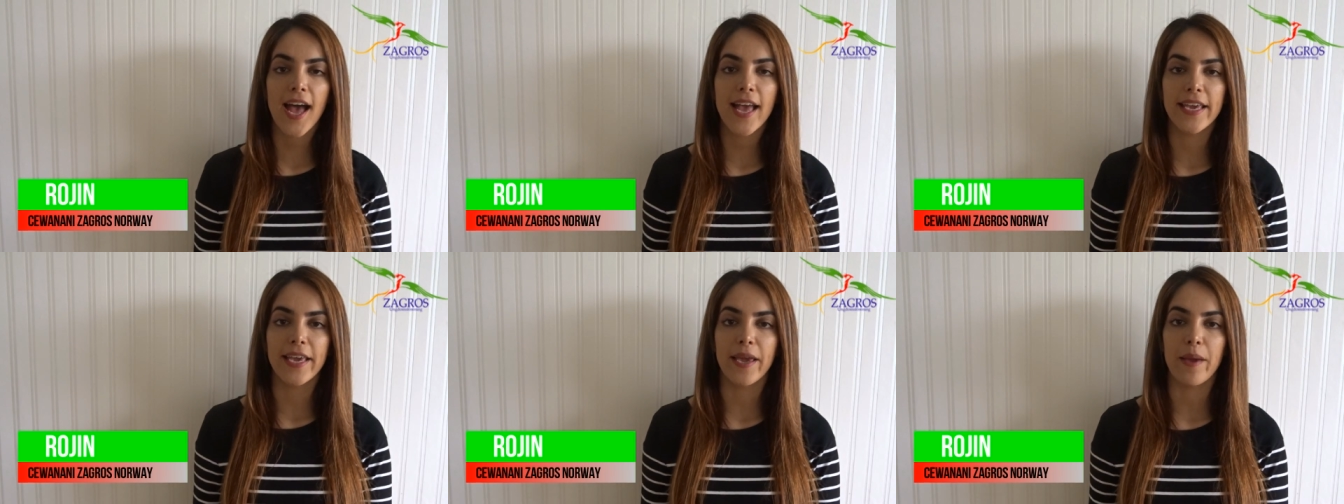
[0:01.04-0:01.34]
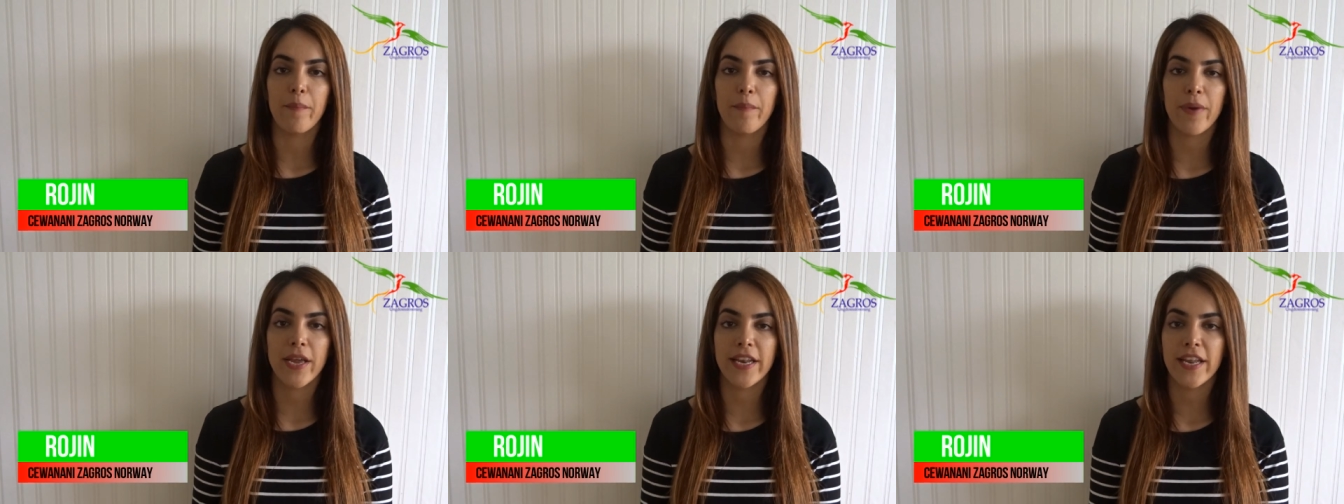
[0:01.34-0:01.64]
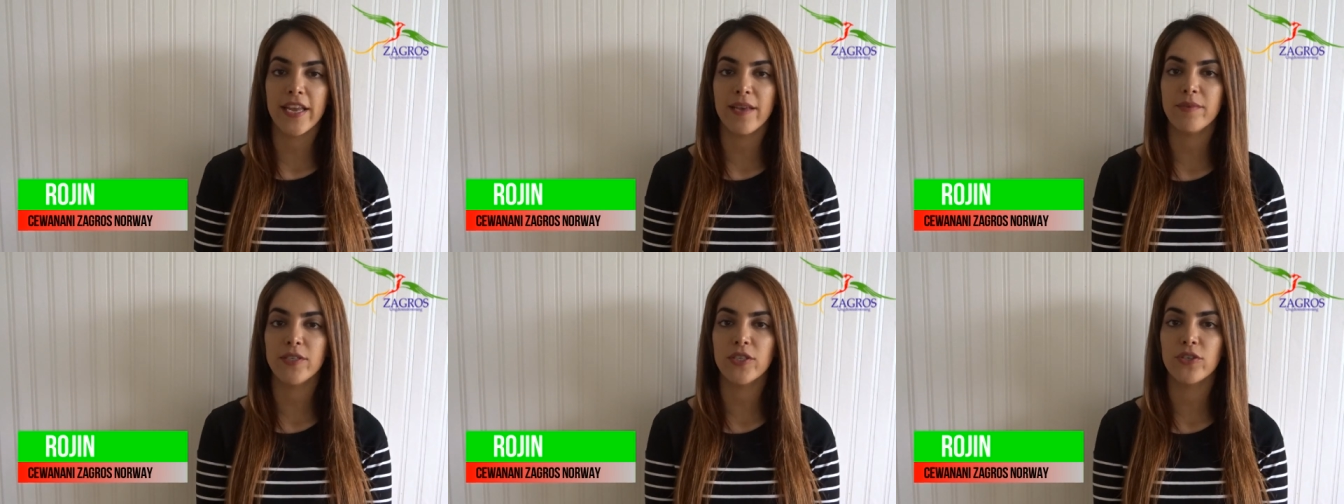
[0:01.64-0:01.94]
Hi, my
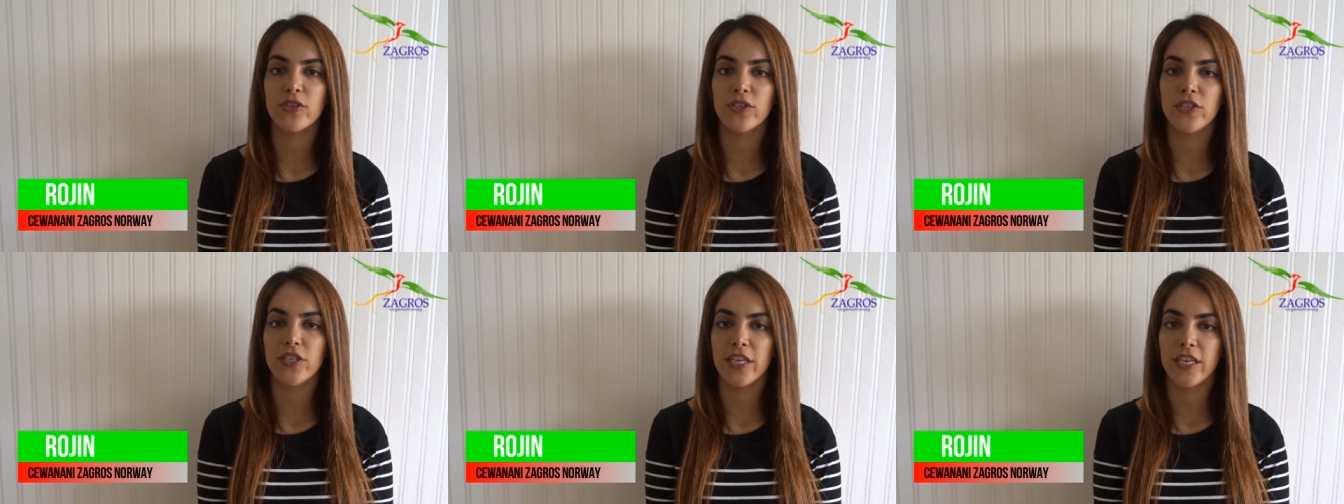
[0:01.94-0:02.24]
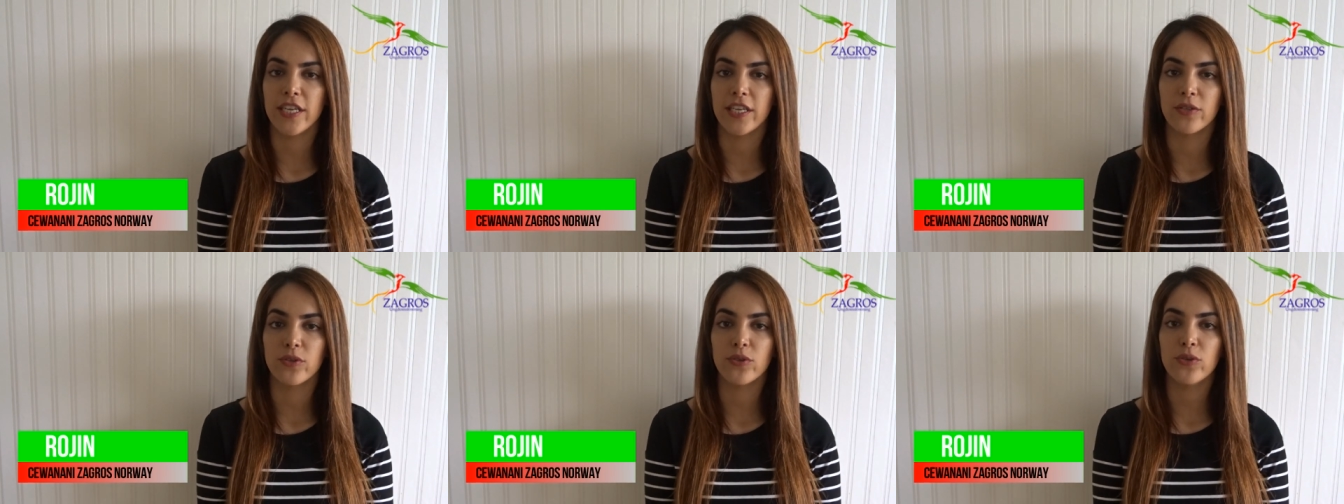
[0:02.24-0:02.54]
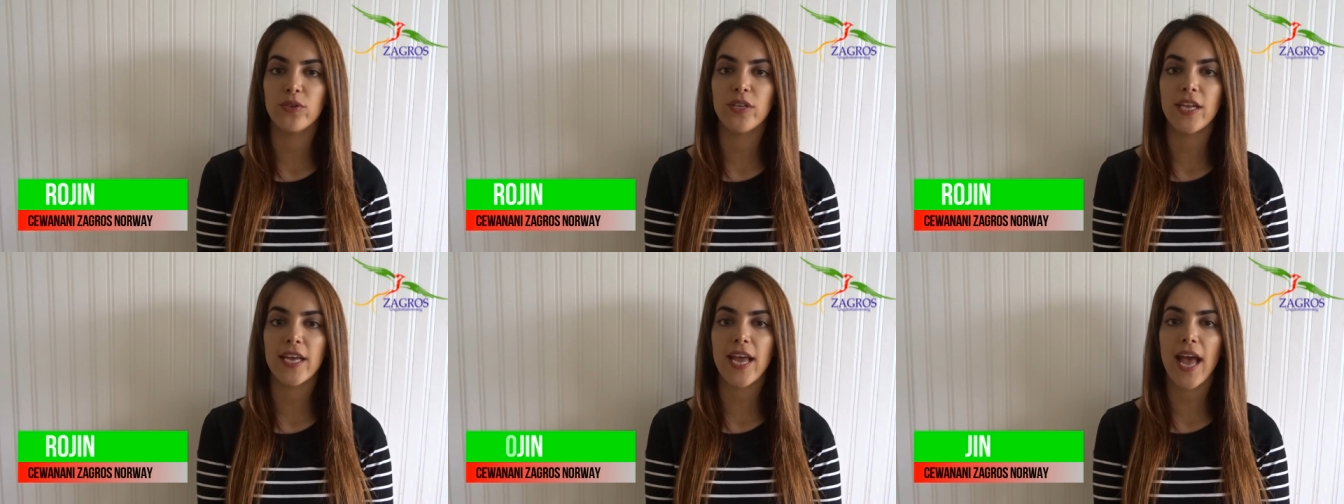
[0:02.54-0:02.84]
name is Rojhelat.
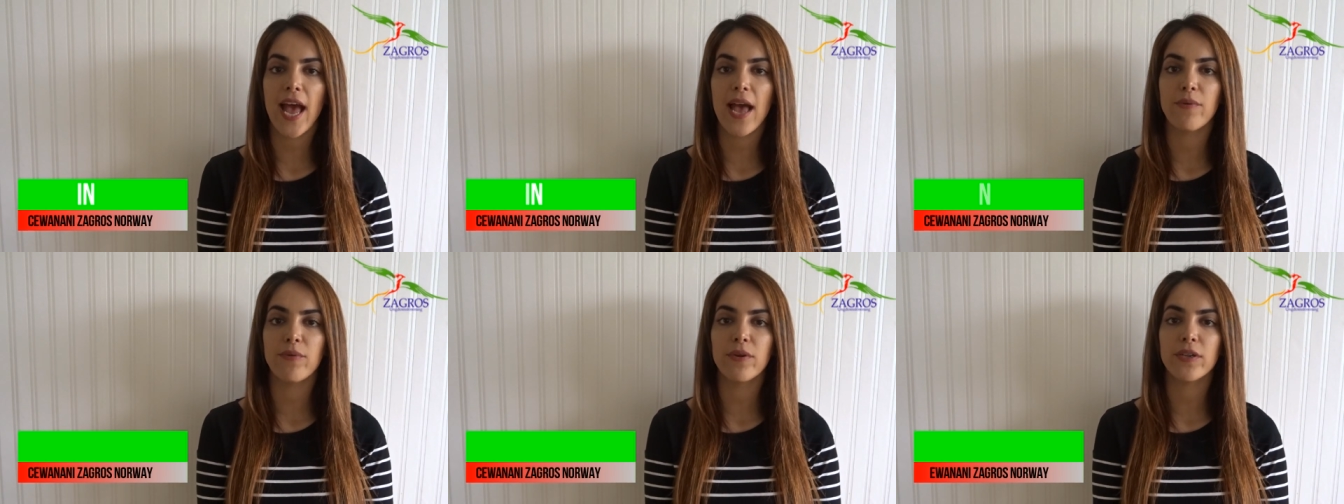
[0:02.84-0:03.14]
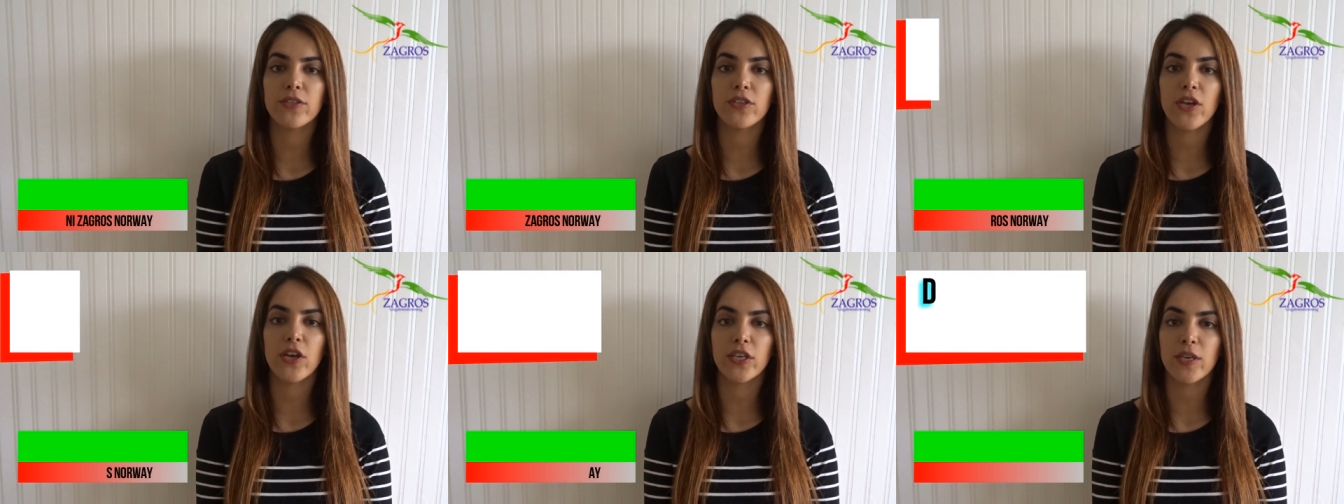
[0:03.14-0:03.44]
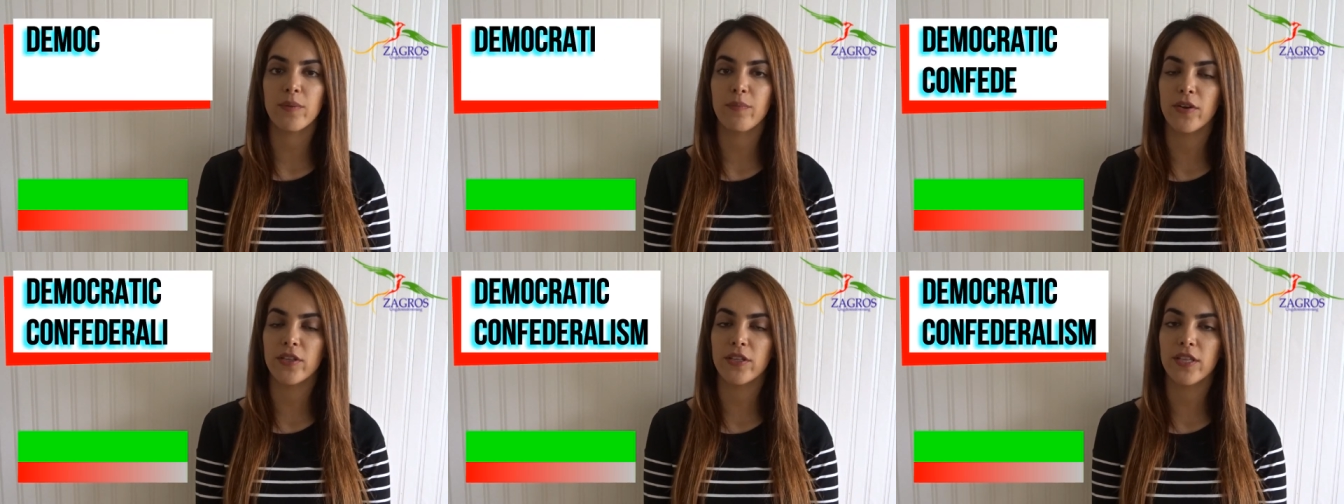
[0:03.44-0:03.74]
Today I will talk
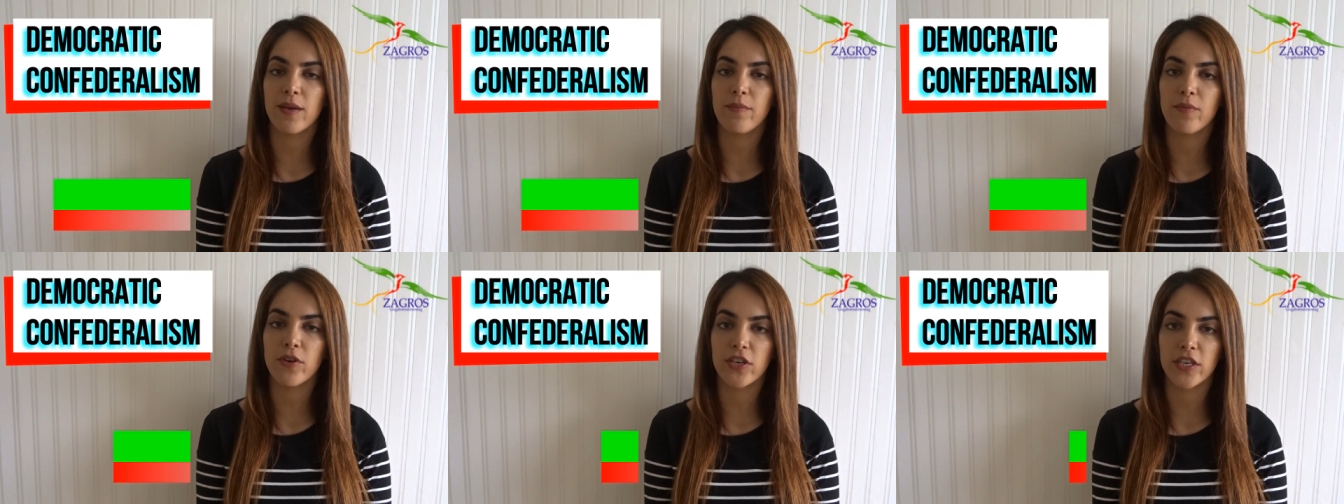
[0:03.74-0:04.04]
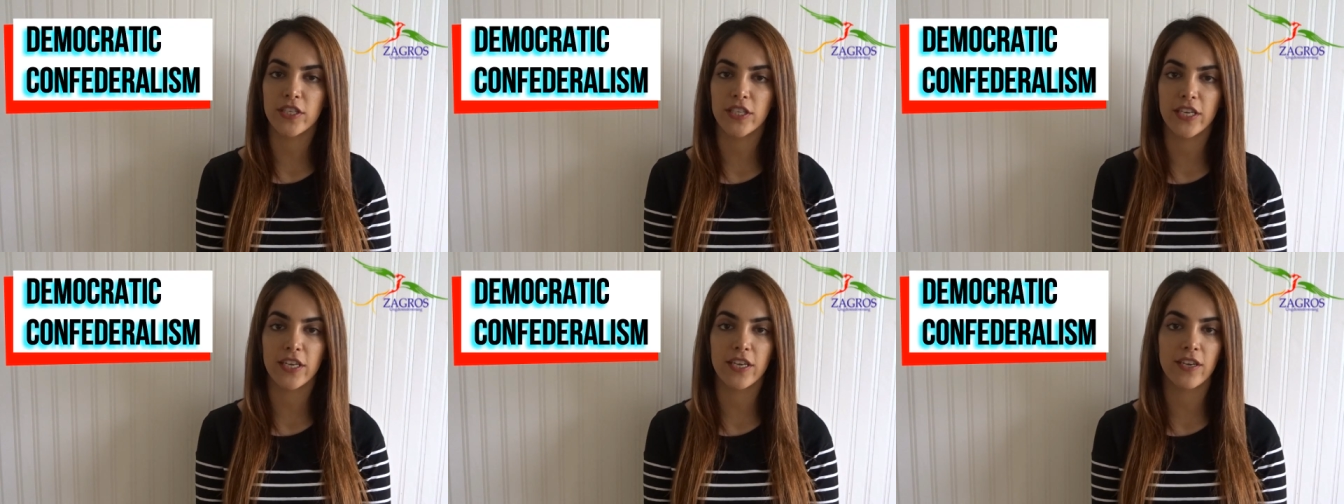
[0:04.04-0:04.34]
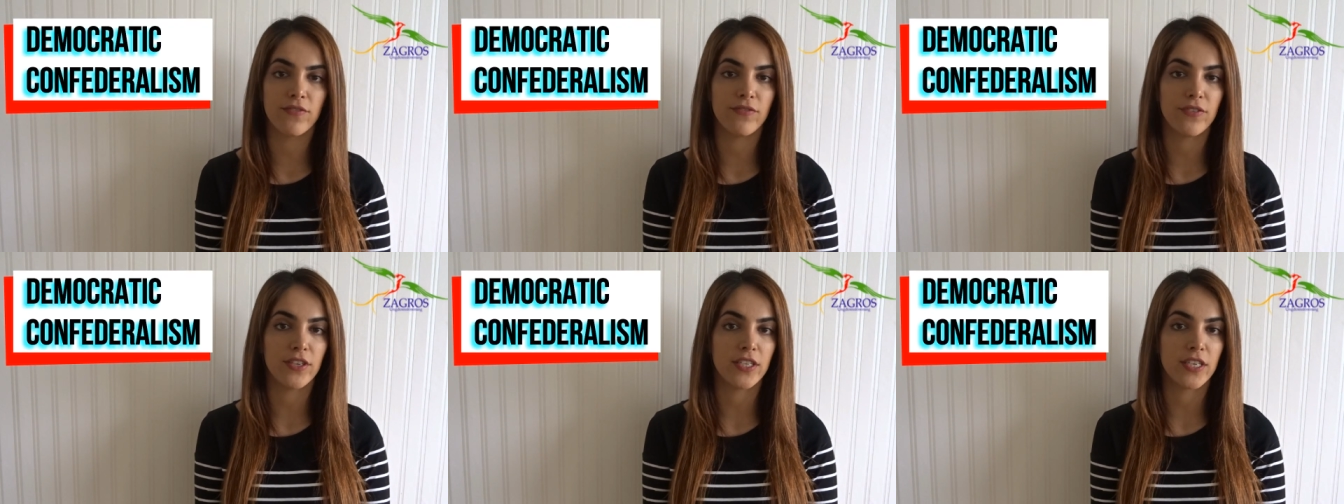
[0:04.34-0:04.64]
about democratic
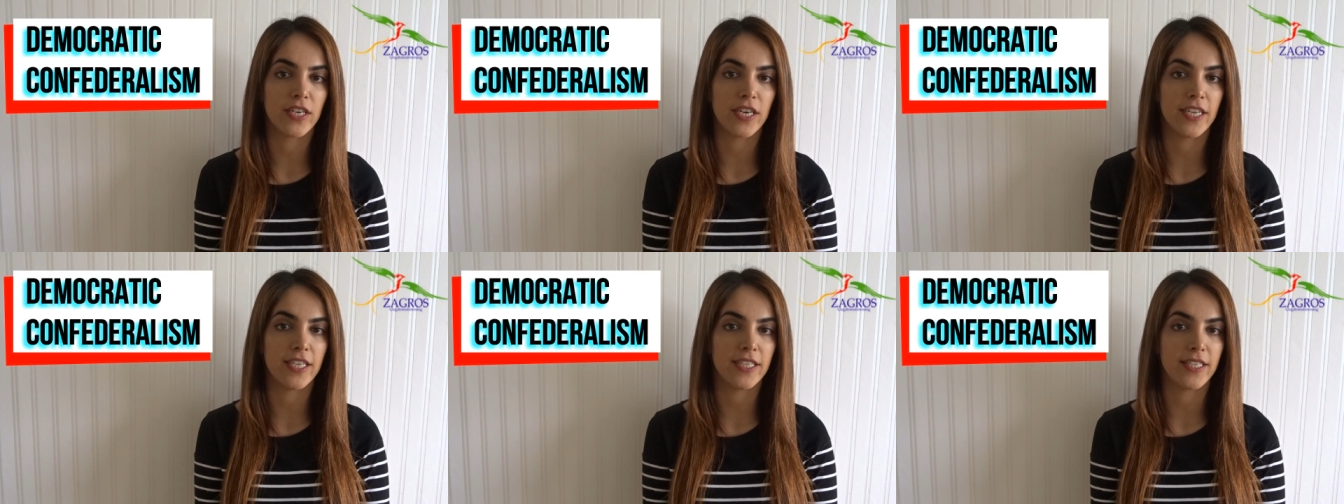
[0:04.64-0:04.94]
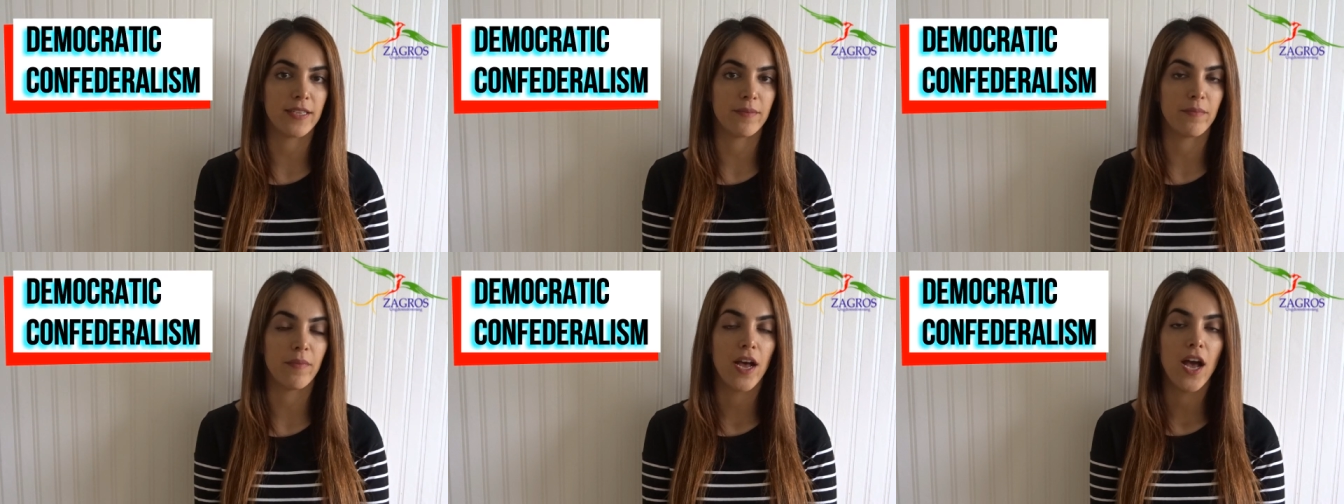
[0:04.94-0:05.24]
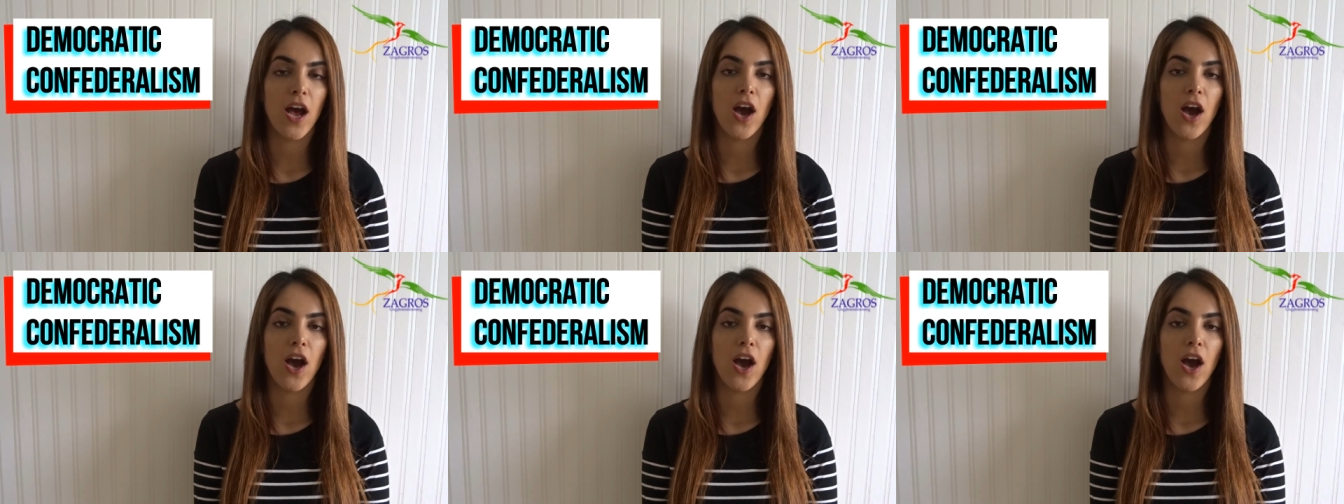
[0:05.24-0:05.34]
confederalism,